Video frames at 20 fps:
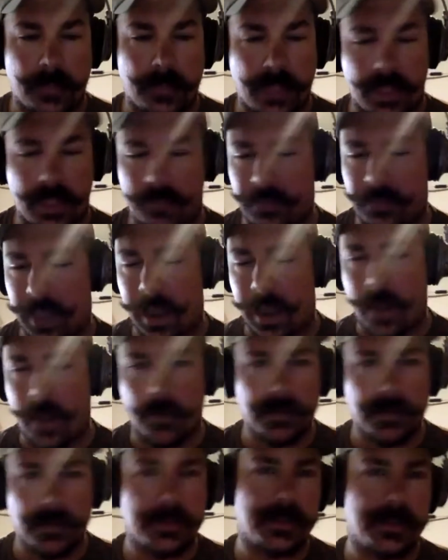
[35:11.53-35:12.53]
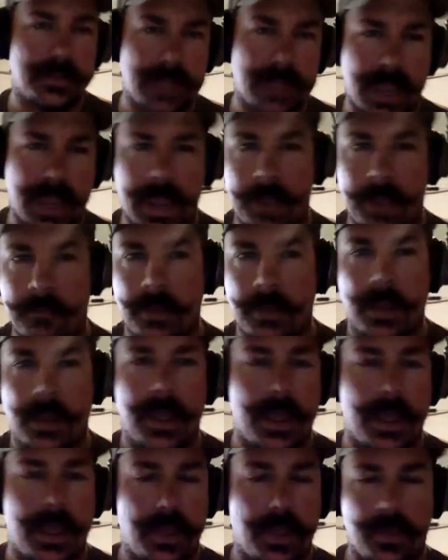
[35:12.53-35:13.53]
if the arrow's the same,
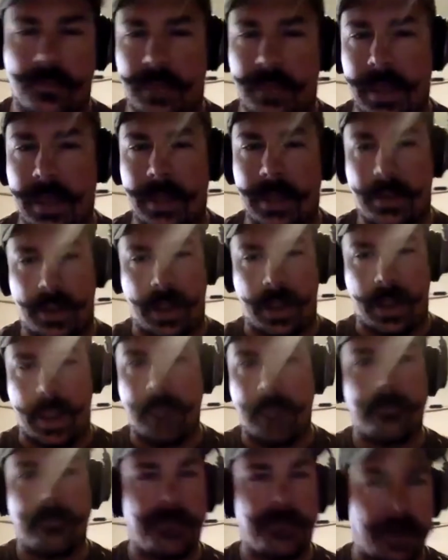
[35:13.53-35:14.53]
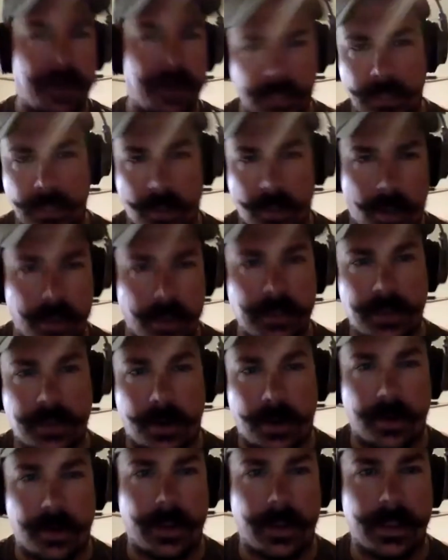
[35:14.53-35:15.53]
you've got an infinitely long
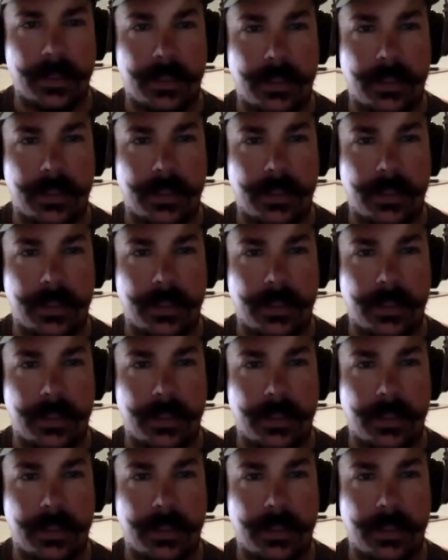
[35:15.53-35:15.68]
target